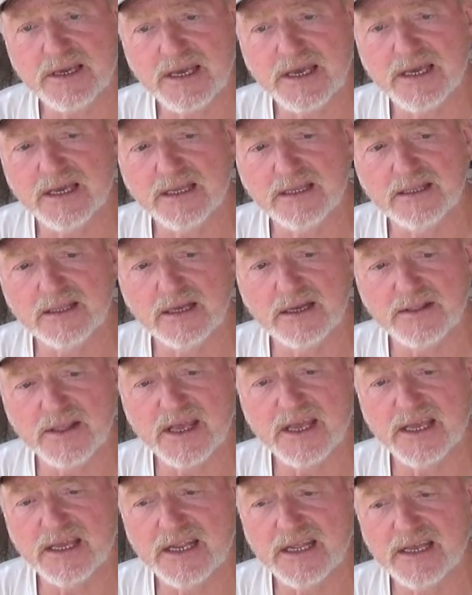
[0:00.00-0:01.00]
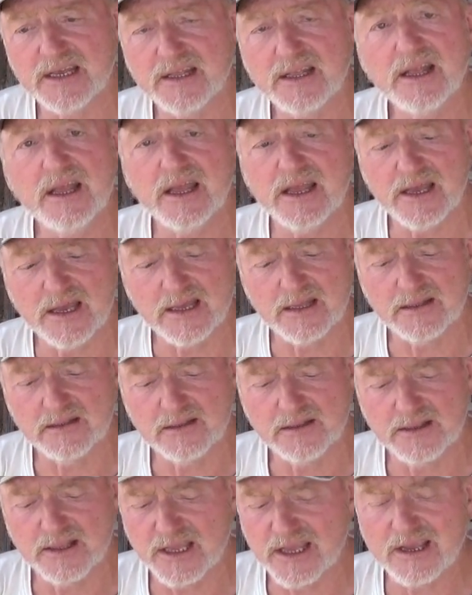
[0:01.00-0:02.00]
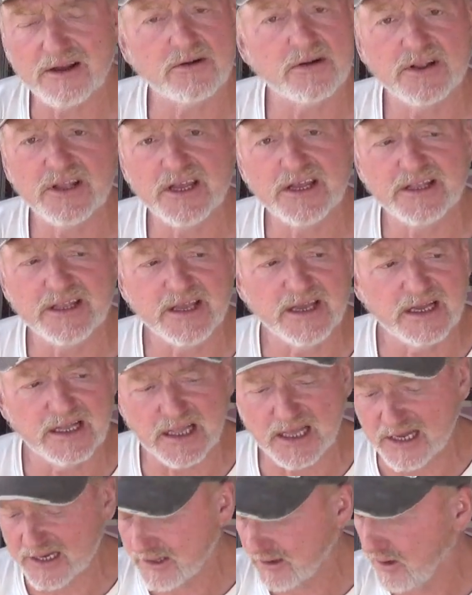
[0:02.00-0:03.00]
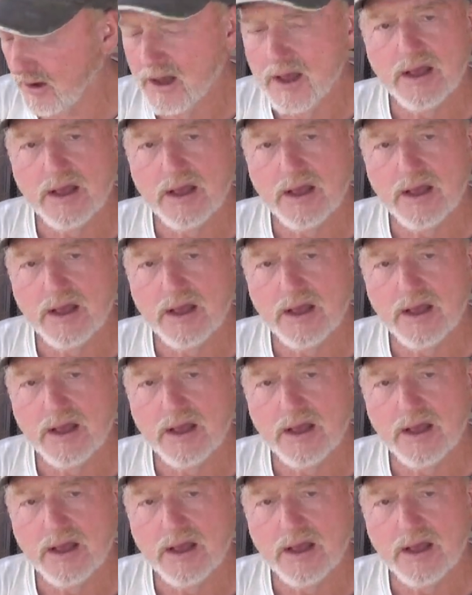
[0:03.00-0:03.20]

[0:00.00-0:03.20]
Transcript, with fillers: and uh, they get in and they irritate the hell out of you.